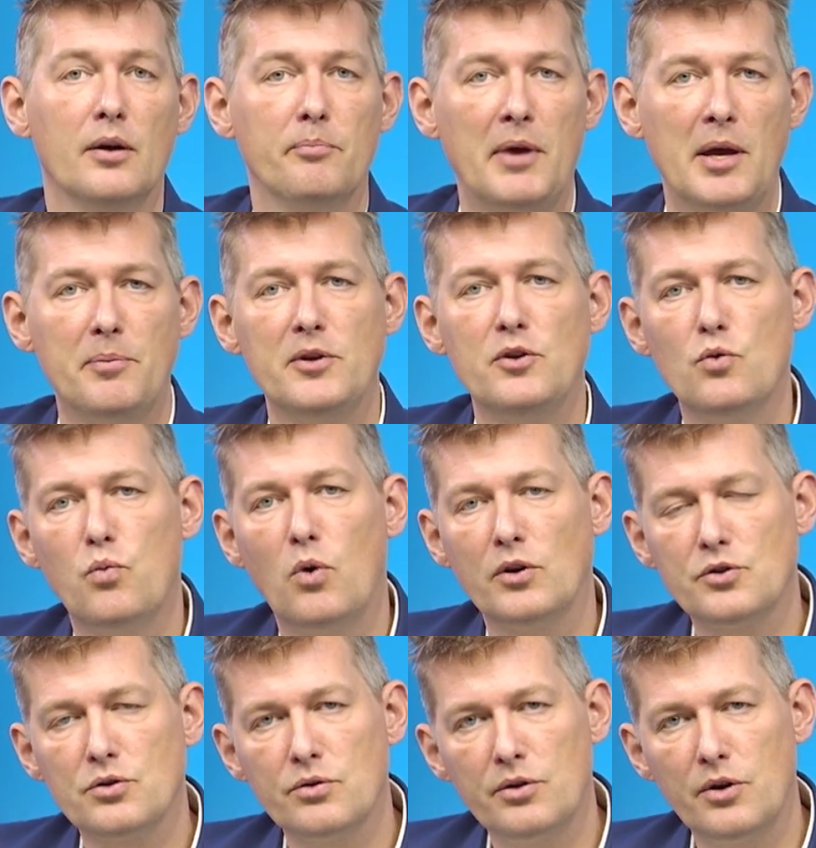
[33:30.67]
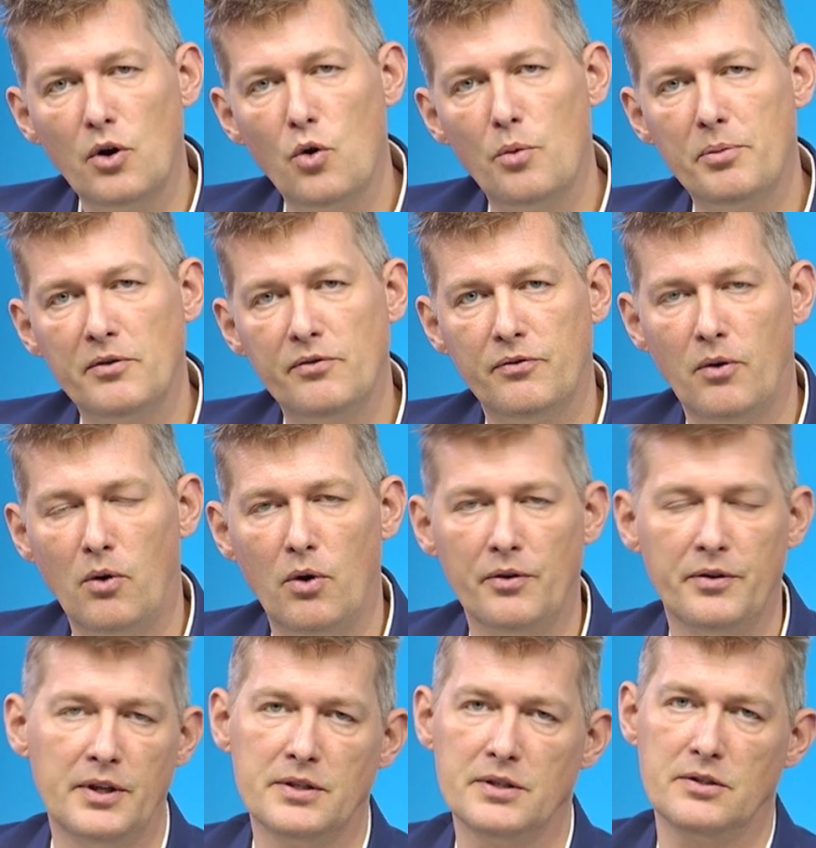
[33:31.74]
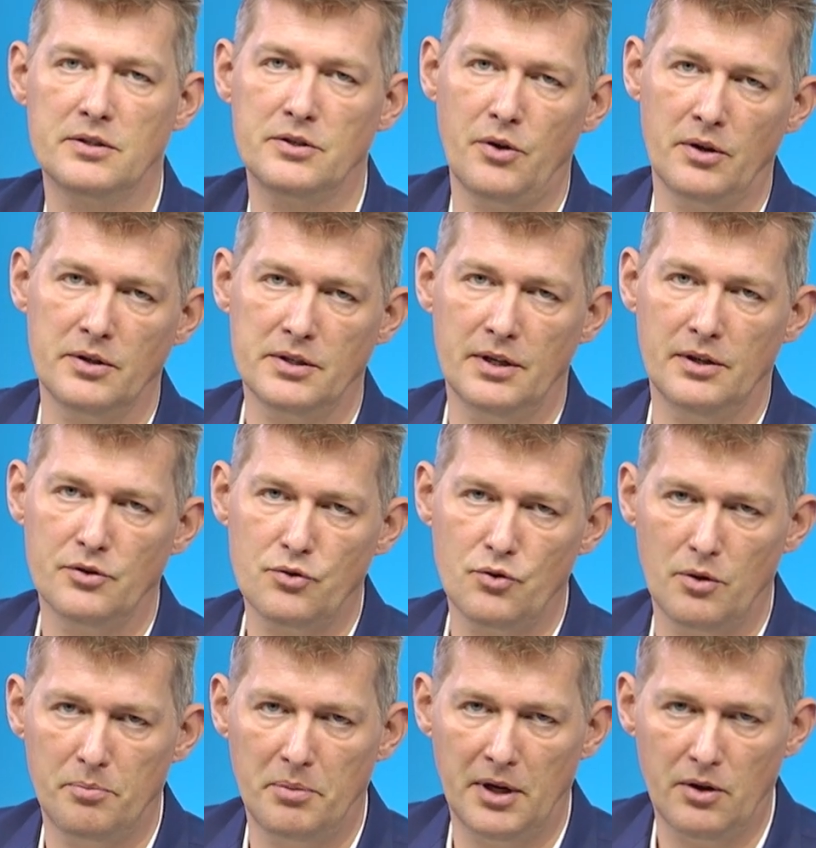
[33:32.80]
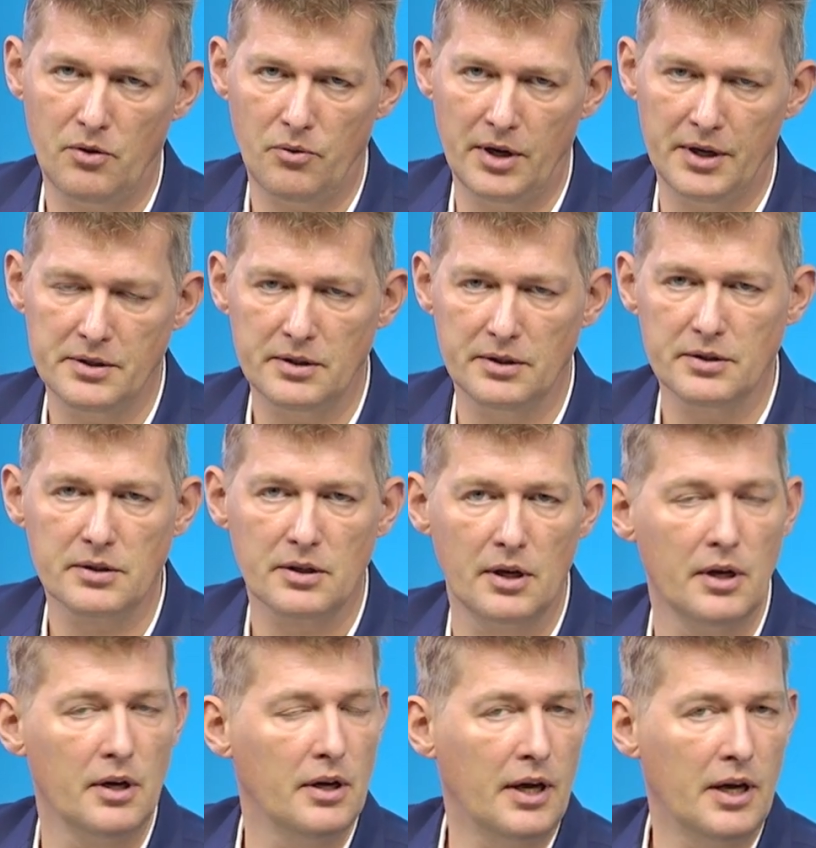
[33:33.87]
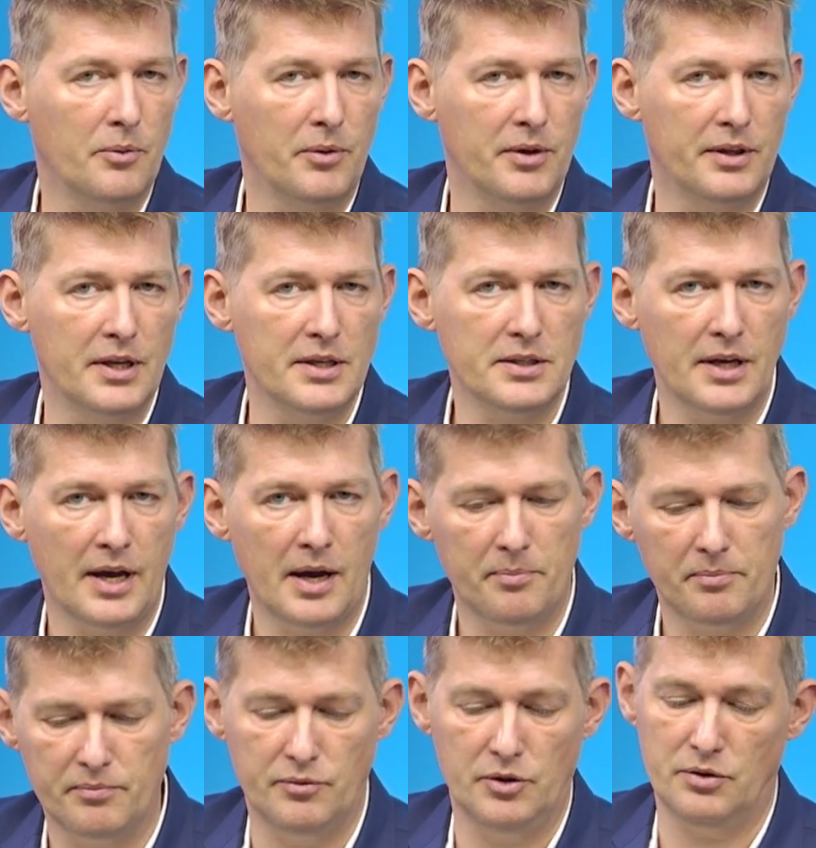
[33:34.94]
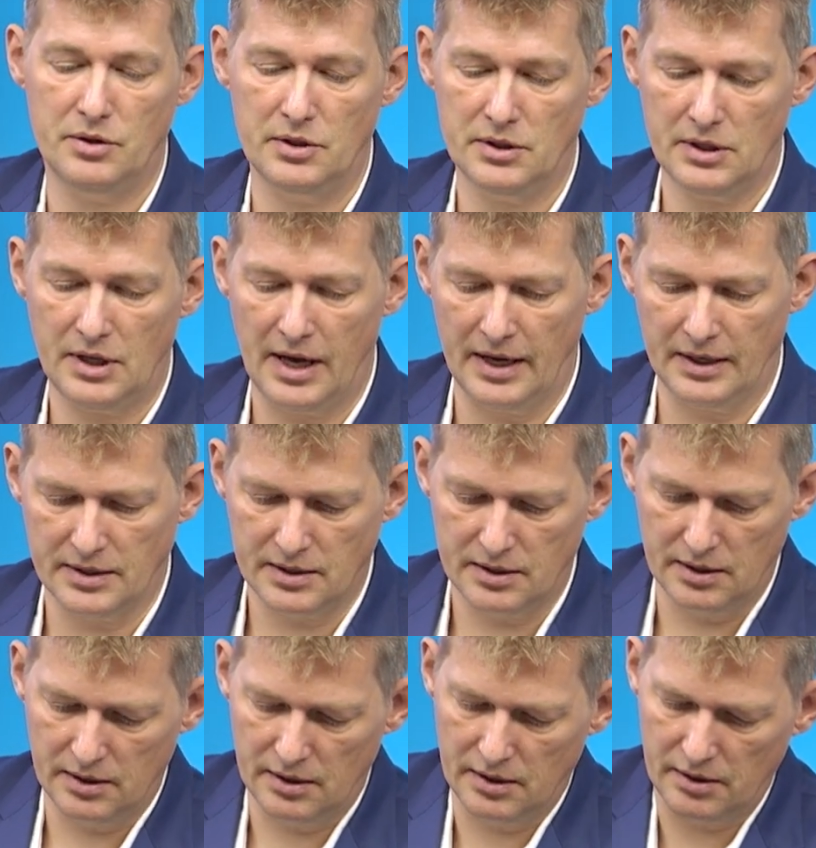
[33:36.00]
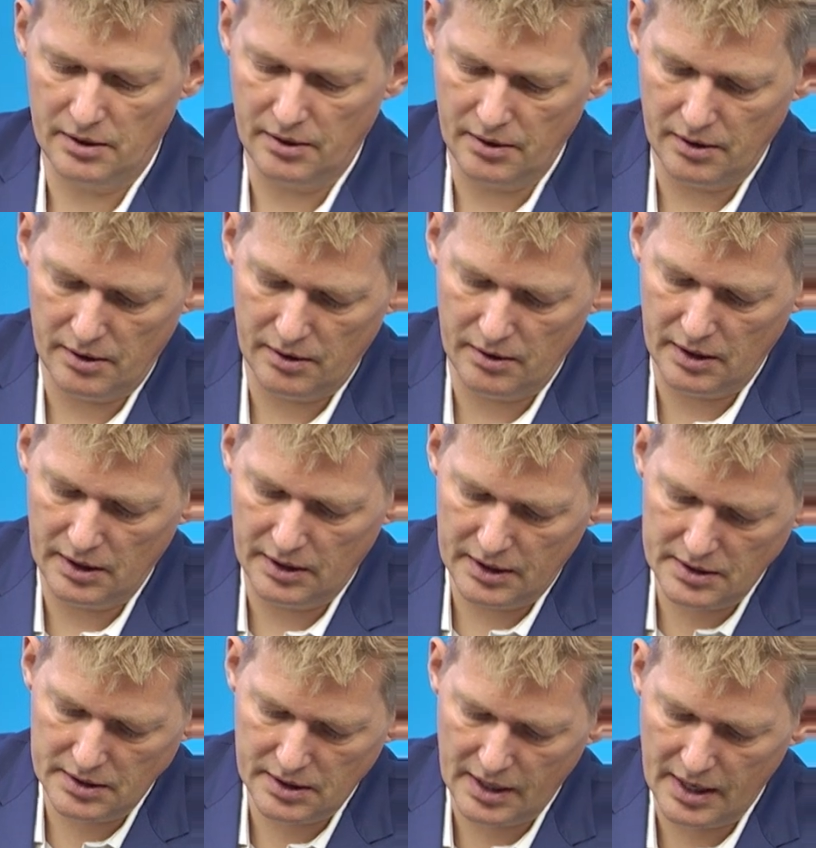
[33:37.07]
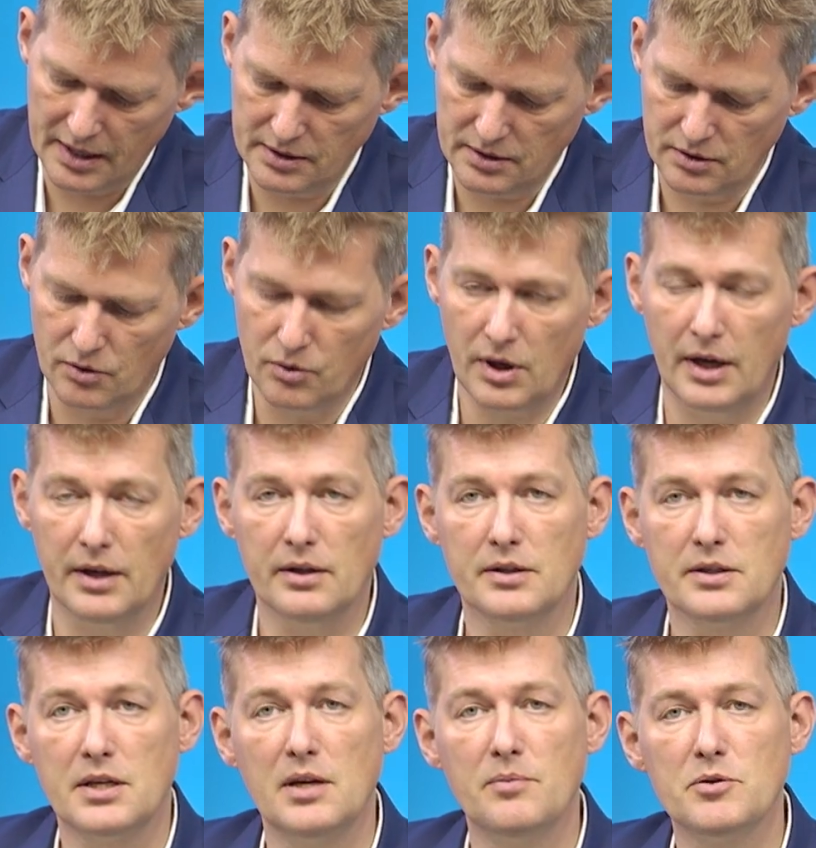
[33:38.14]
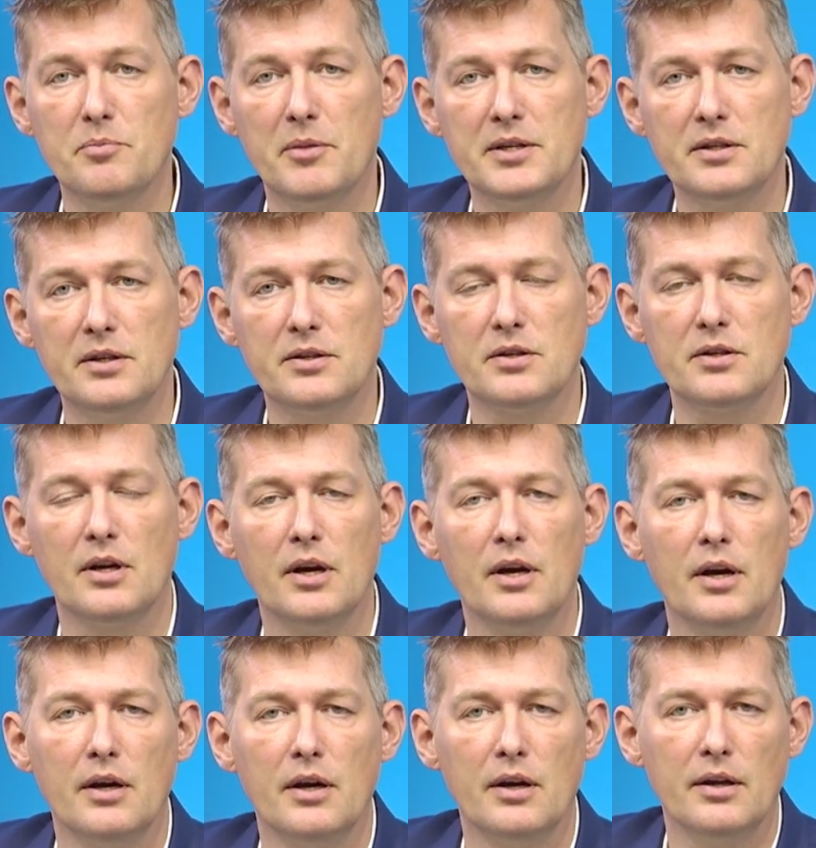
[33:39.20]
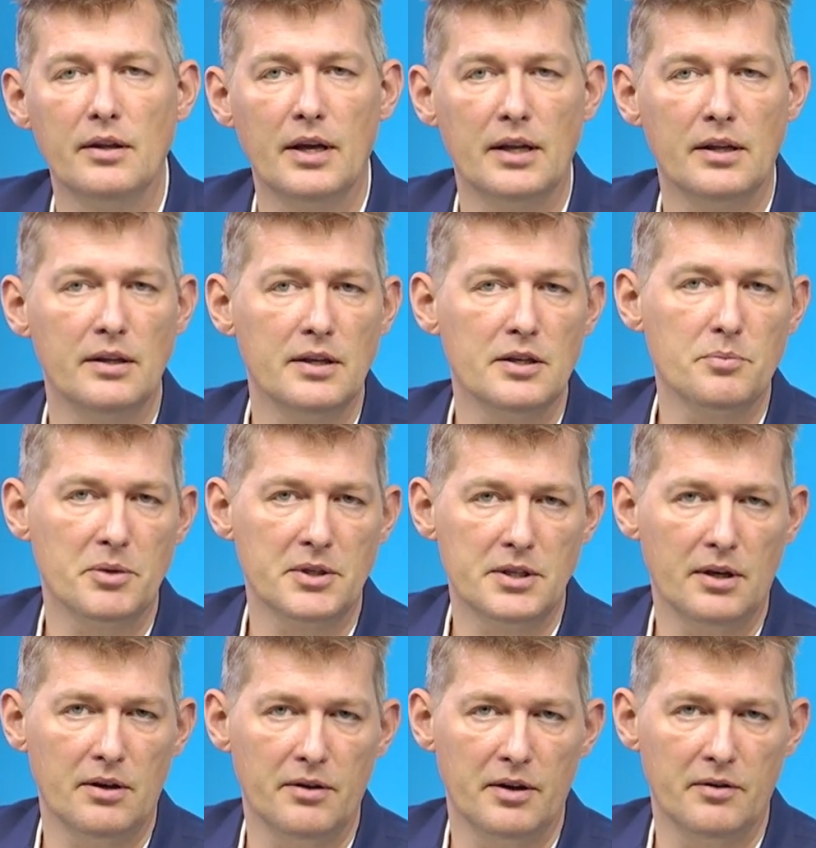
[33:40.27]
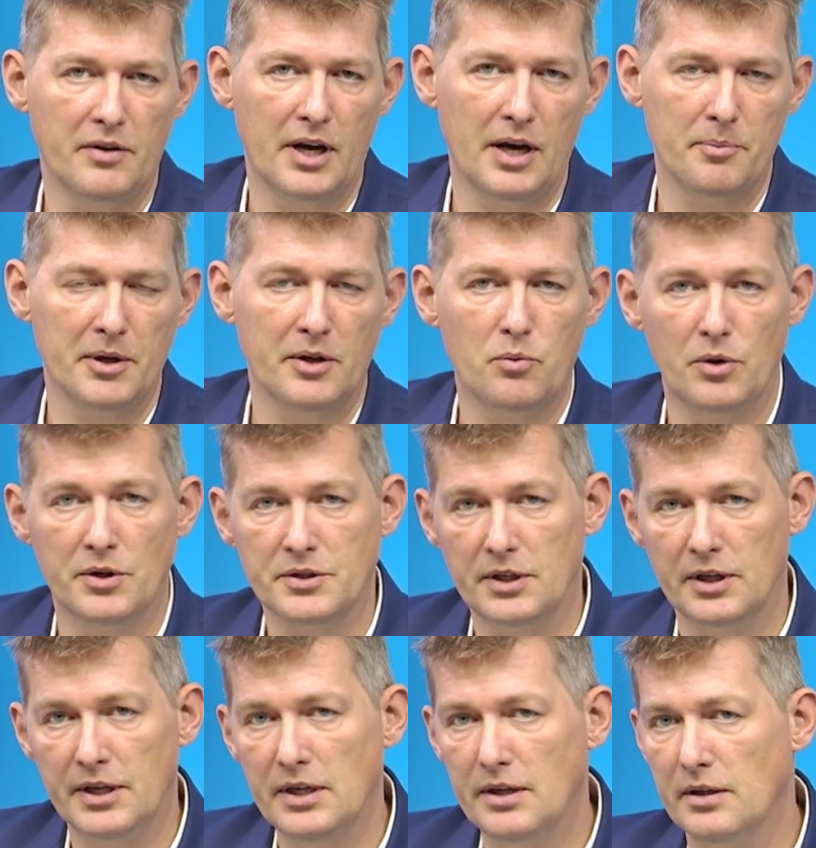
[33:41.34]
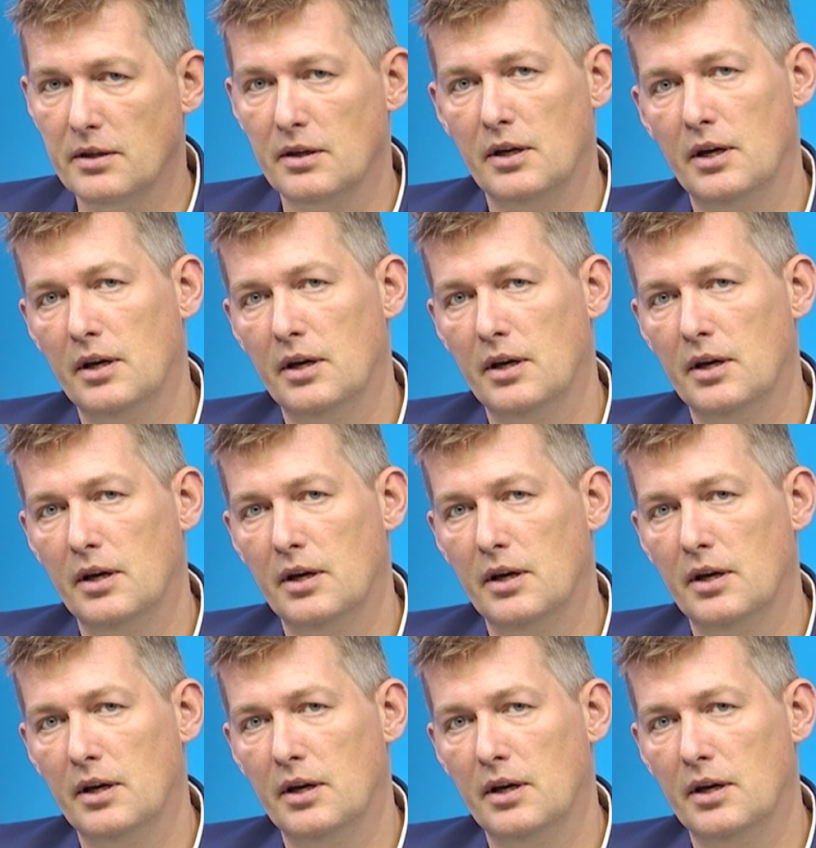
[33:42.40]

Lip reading: Maybe you want to know before this turns into a big crisis. And with this app, you just get, in this case, you get a Teams message that this particular environment was deleted.